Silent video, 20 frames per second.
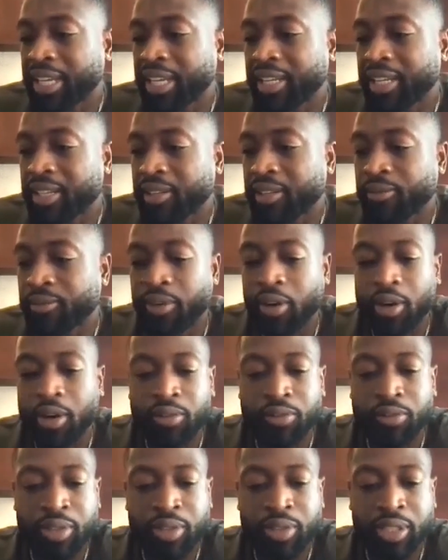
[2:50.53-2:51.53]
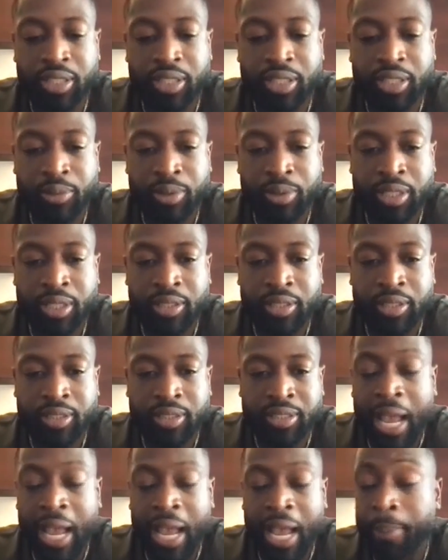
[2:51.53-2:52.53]
getting involved with
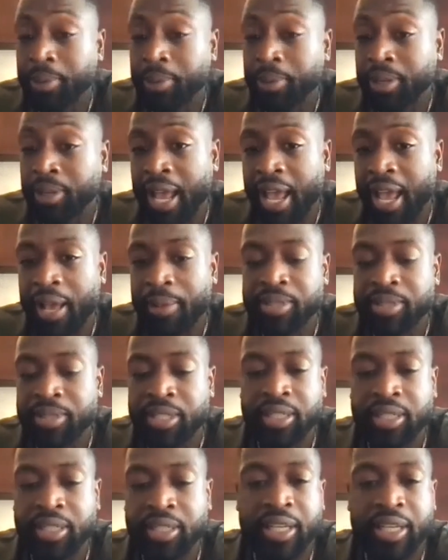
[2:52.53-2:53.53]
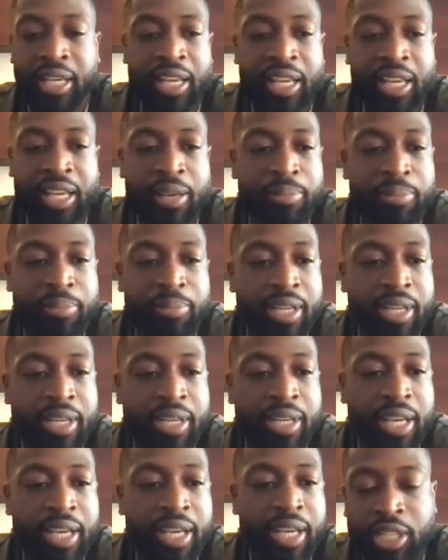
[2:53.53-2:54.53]
Dapper Labs and the
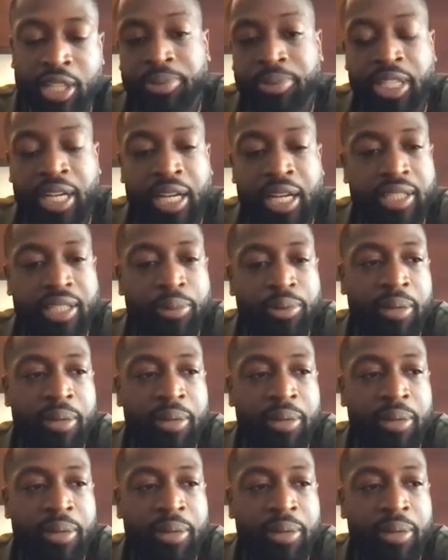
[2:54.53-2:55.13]
NBA Top Shot,